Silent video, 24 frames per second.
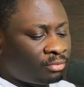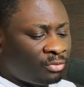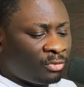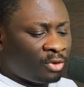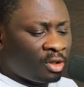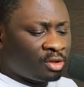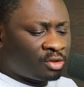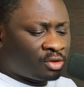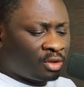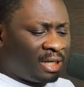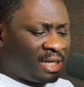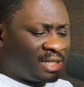
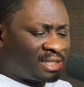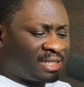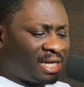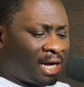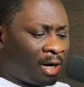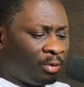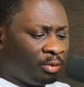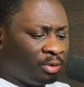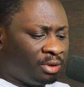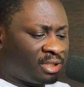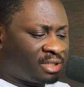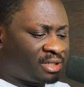So let's see how
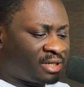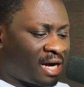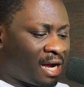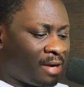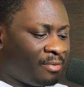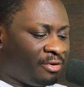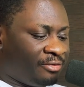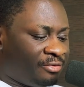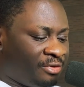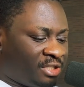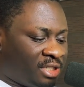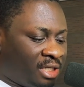we'll describe
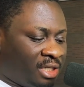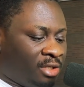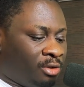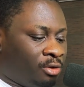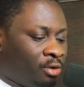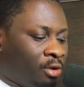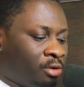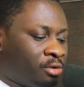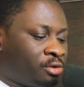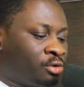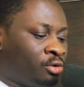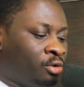a fish and a
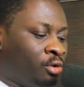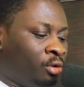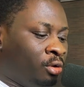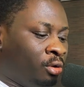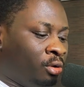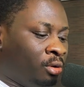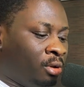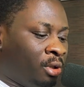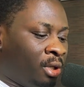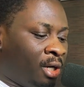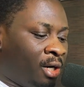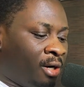dog.
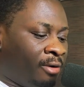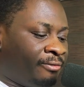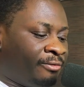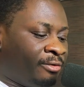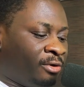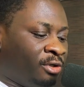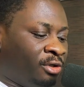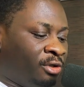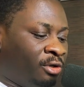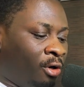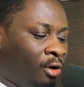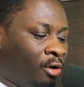So for
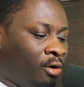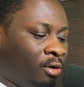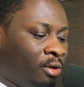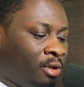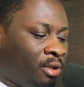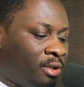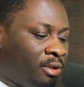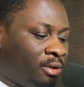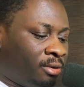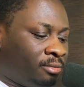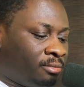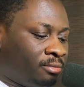
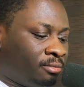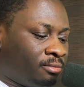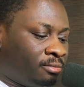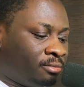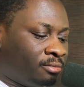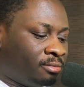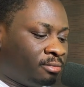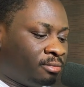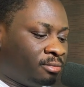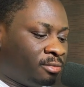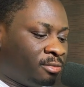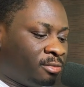dog,
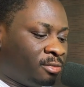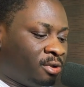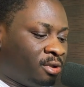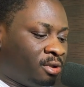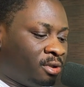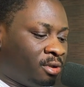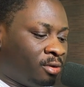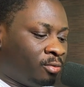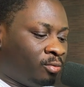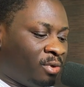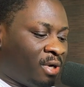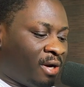
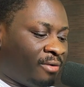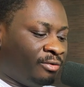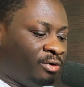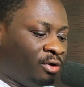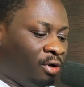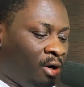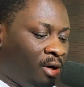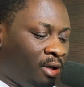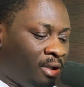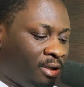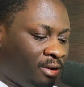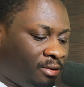we have
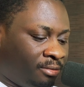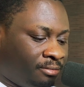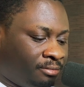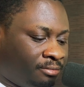dog,